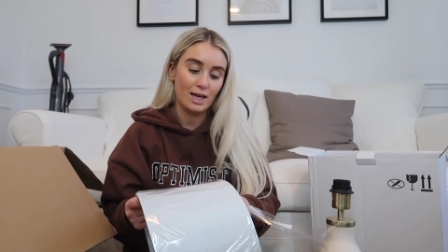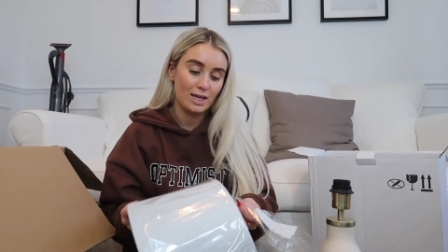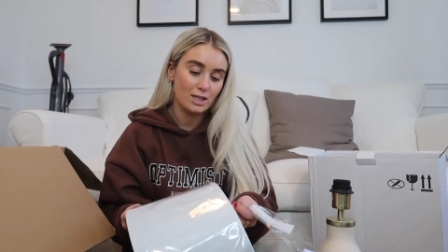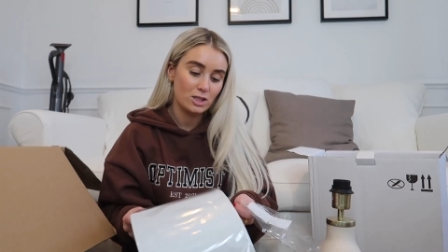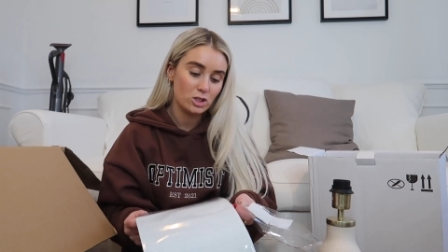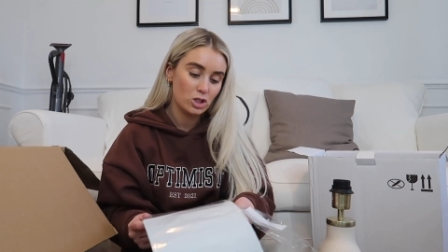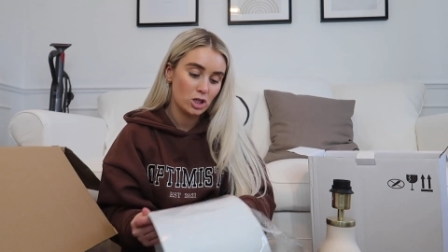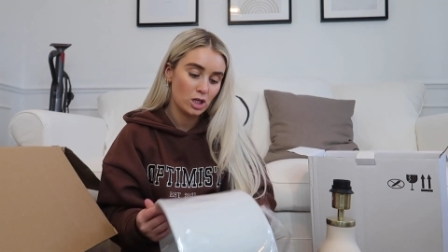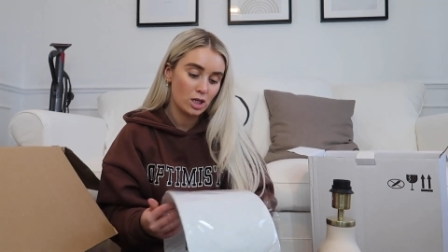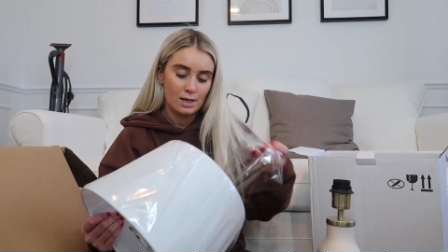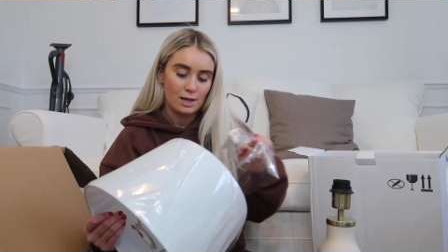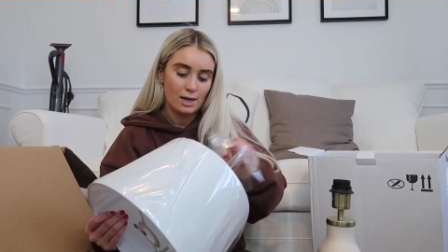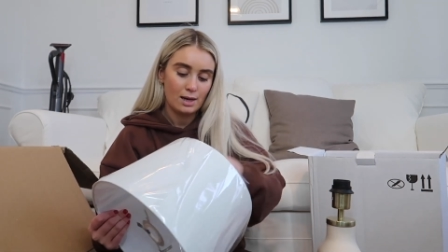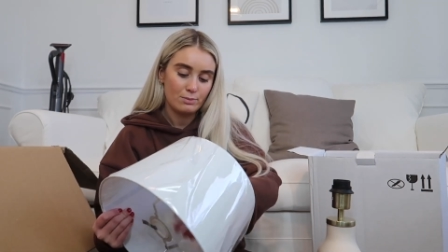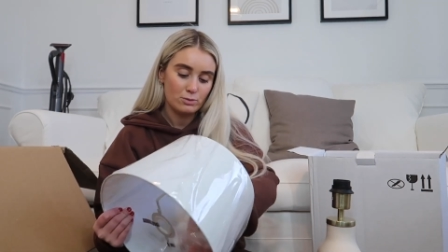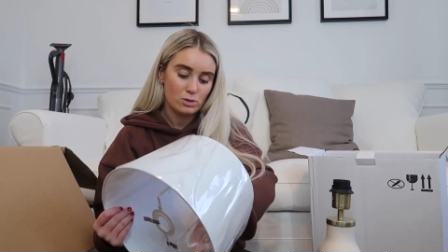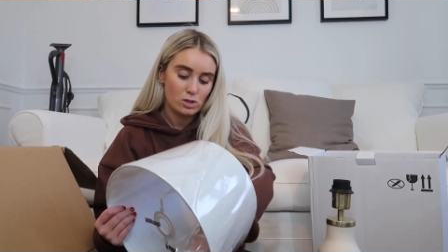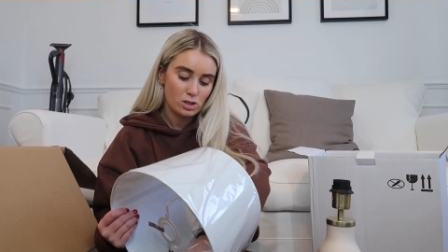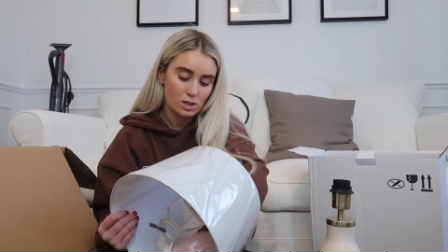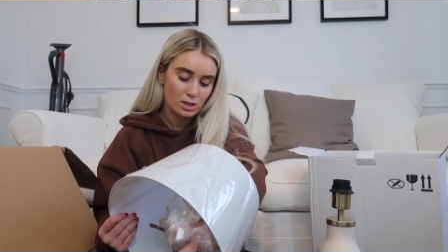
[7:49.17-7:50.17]

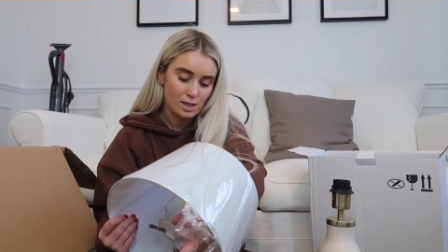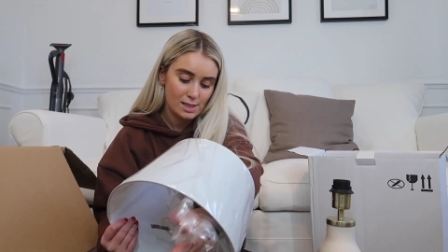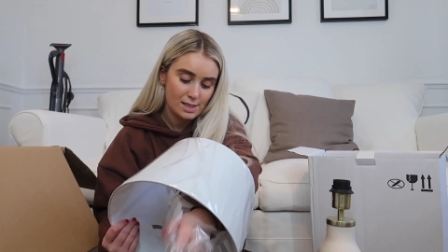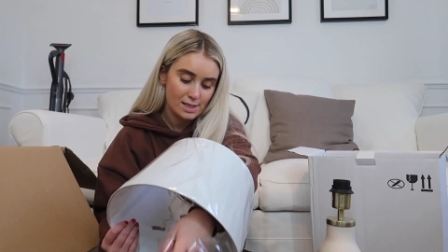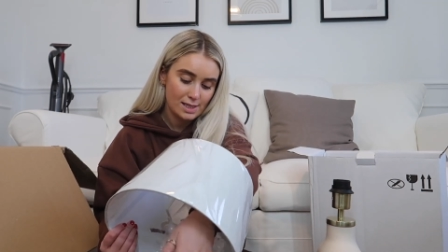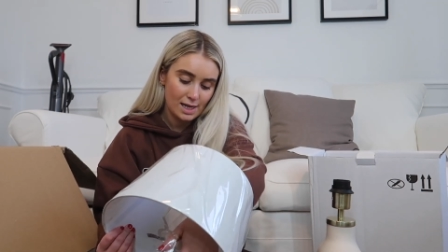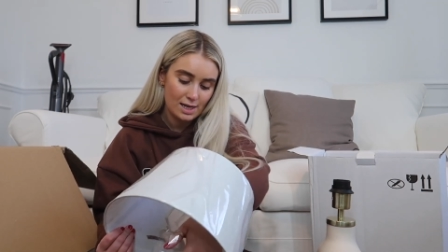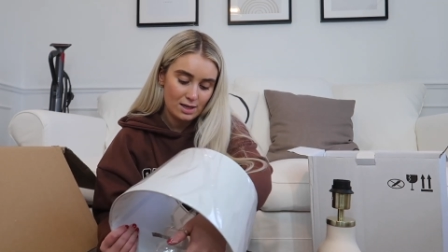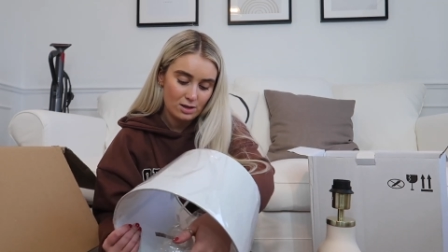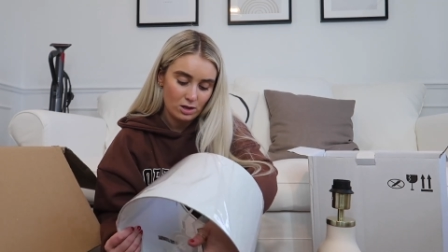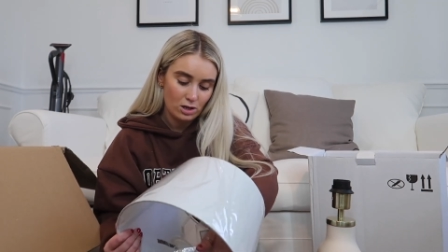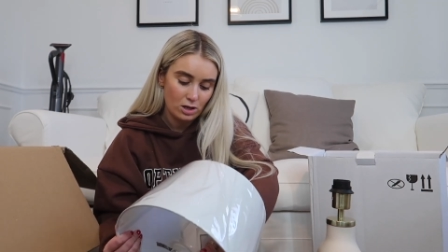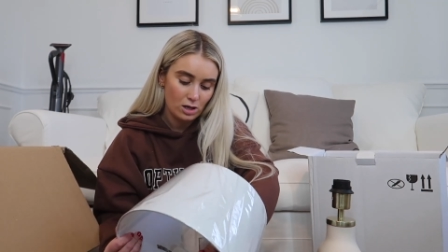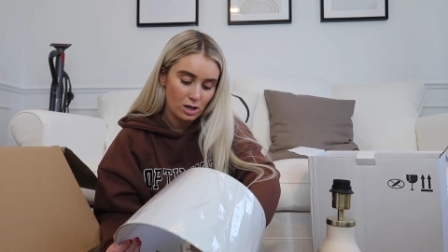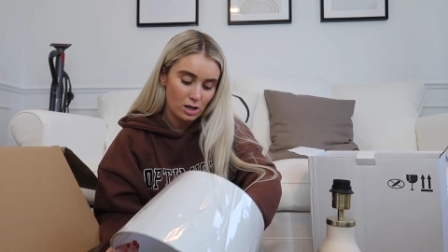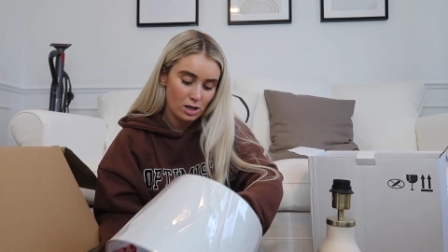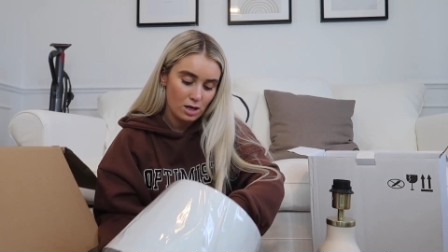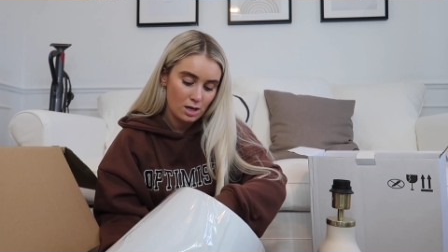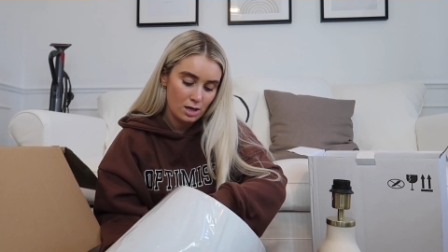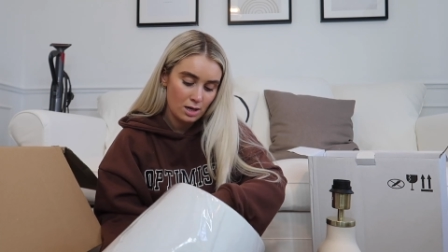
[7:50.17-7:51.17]
I'm just going to see,
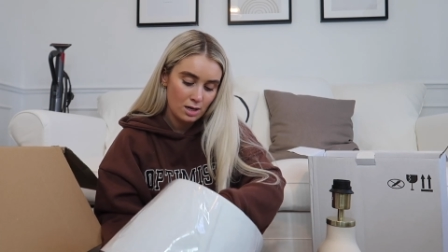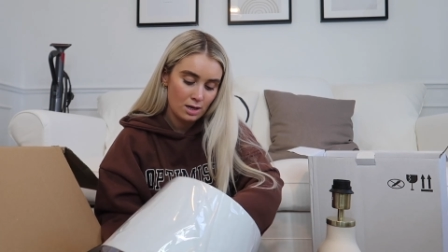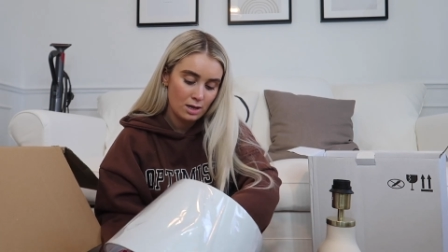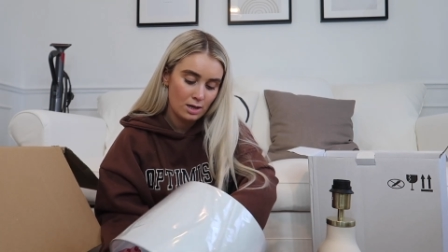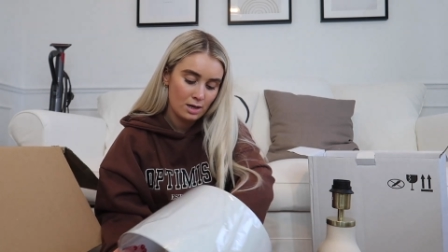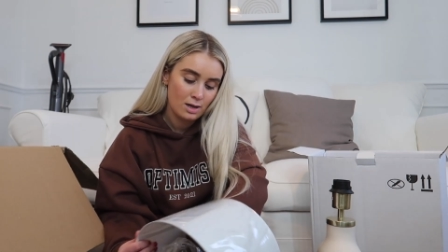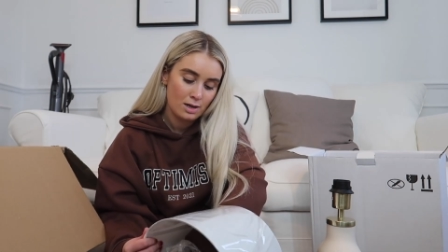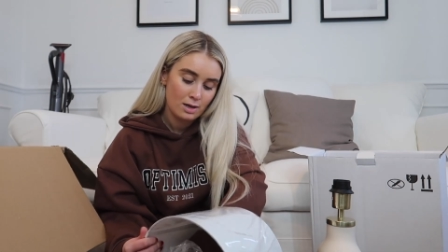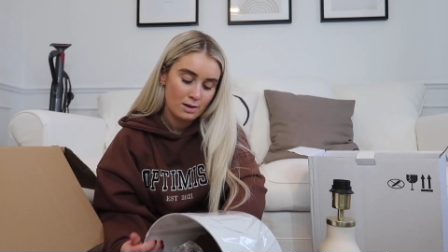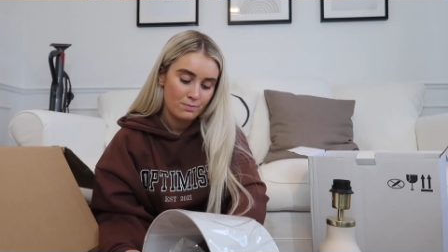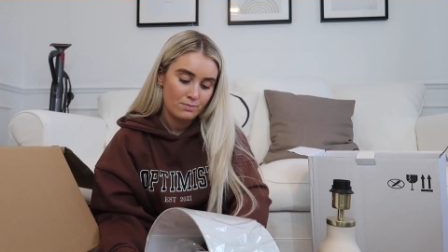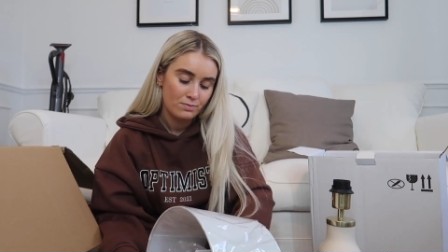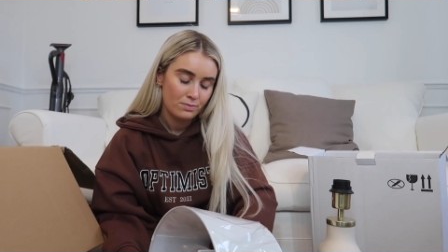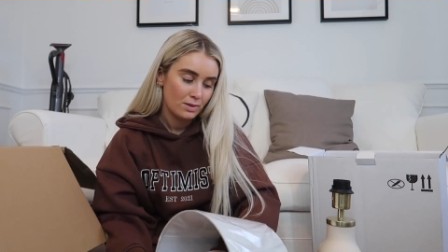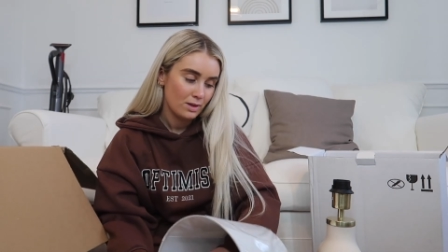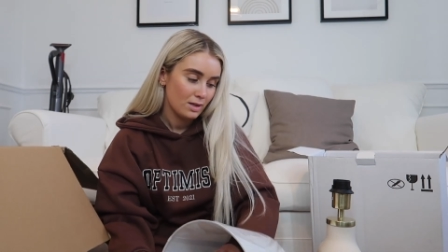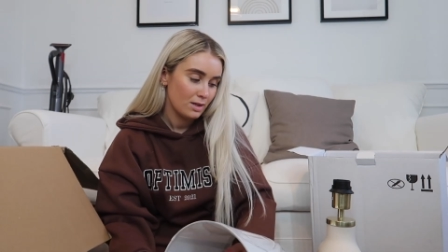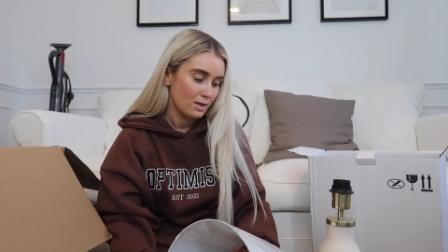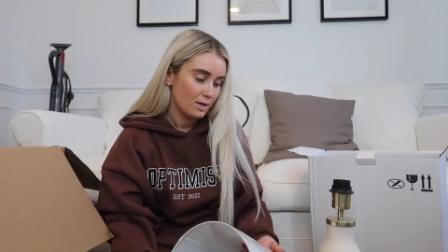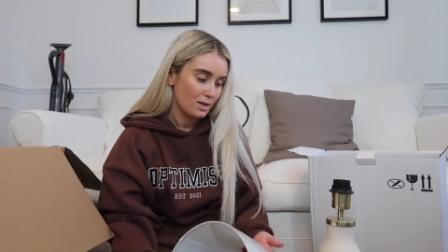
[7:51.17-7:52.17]
though,
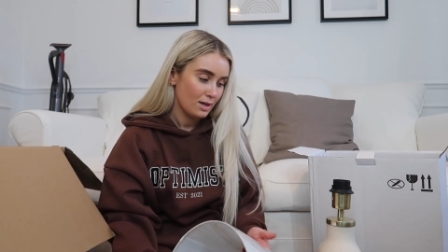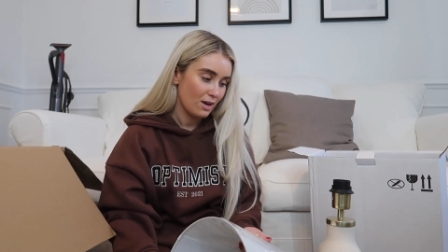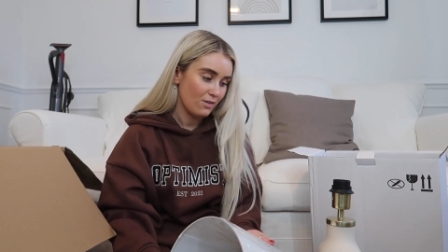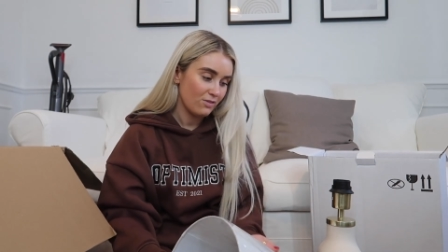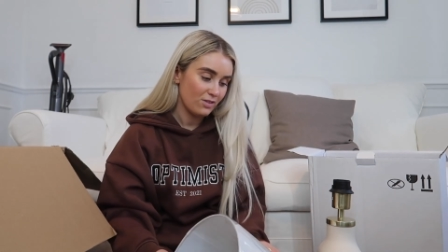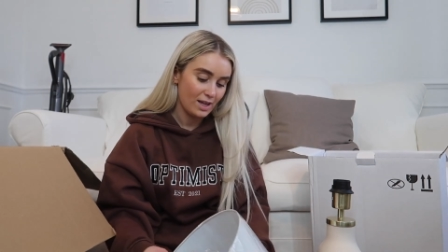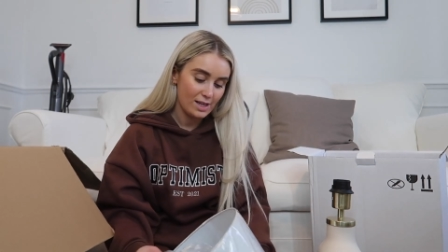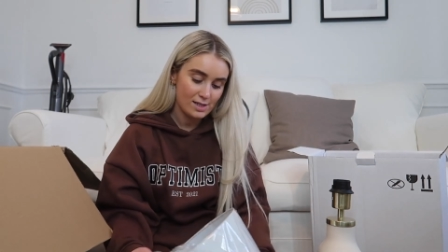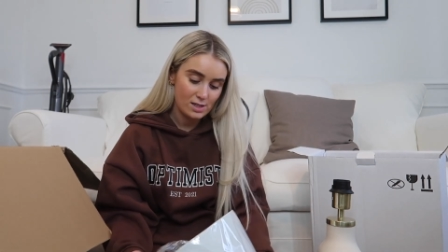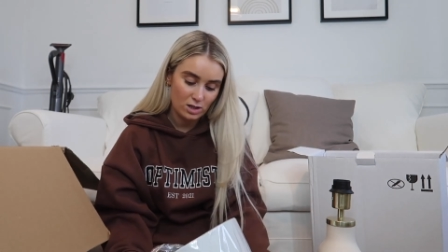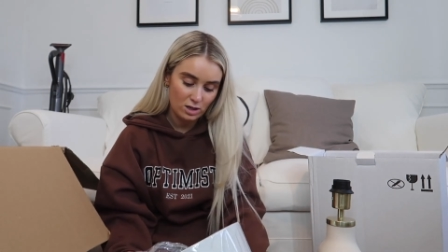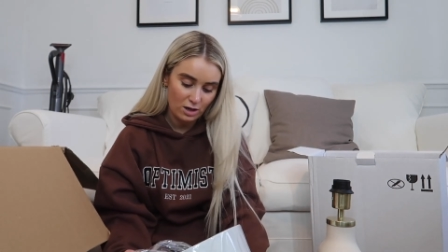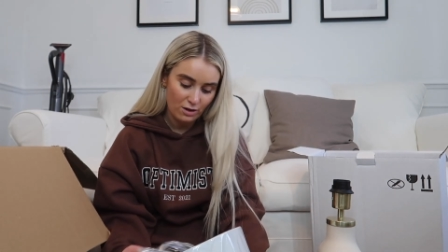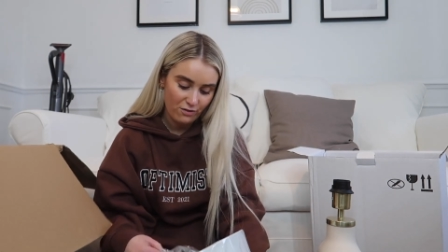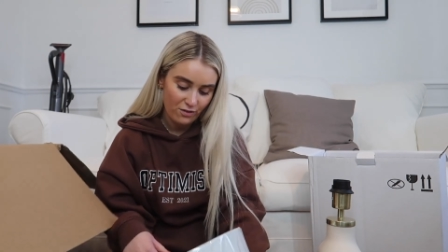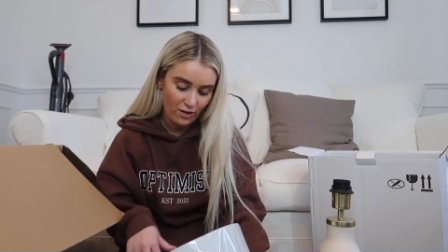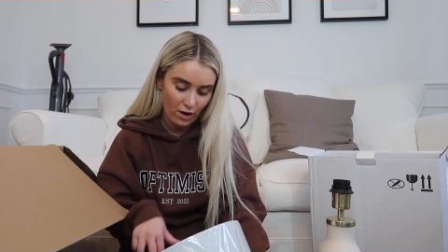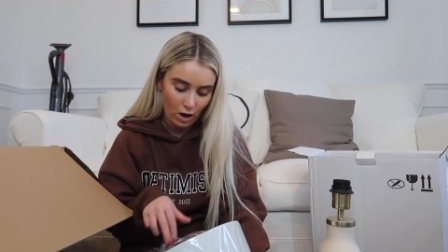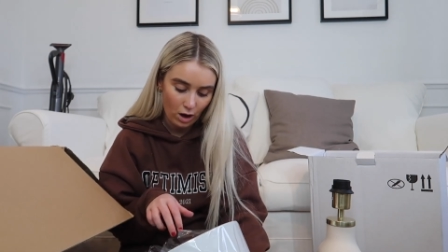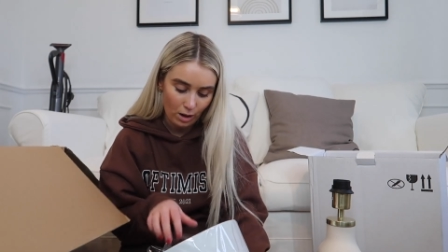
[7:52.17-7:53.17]
if these are going
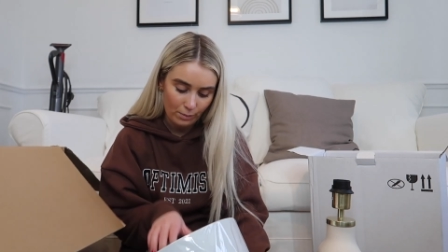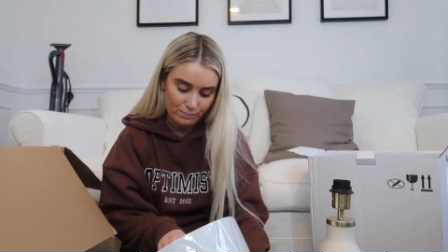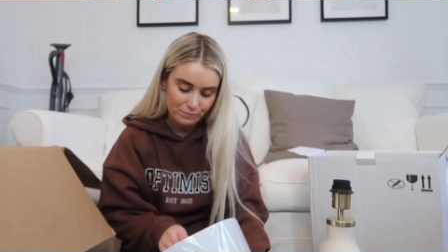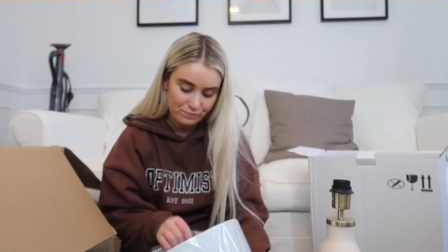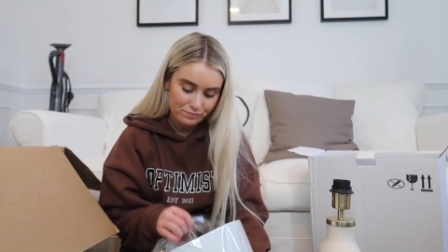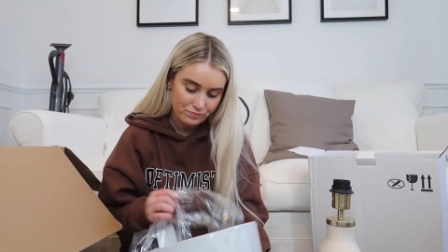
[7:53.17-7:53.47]
to fit on.